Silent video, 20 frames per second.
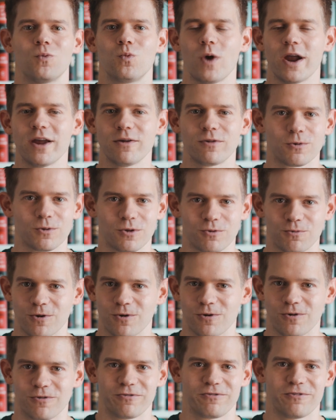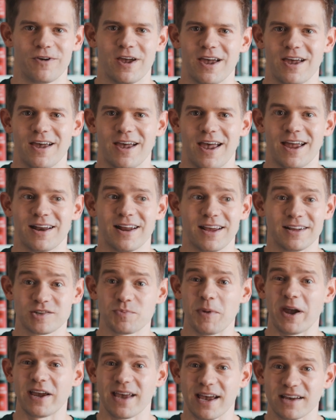way through the roof. And it's
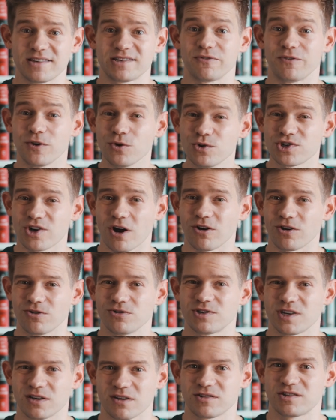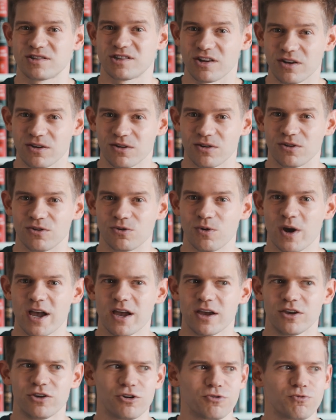my guess if you start using this too,
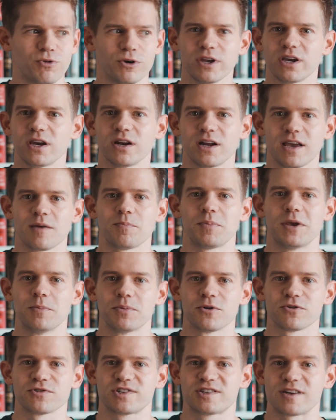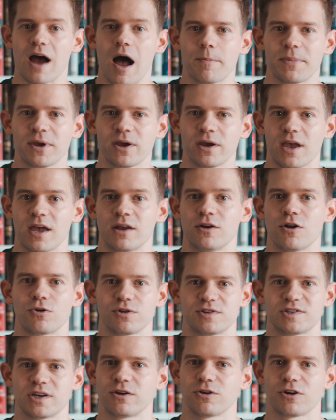you're really gonna get people stopping and
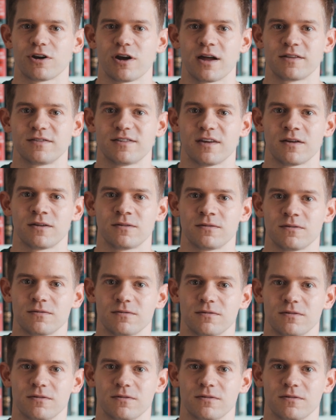noticing your content.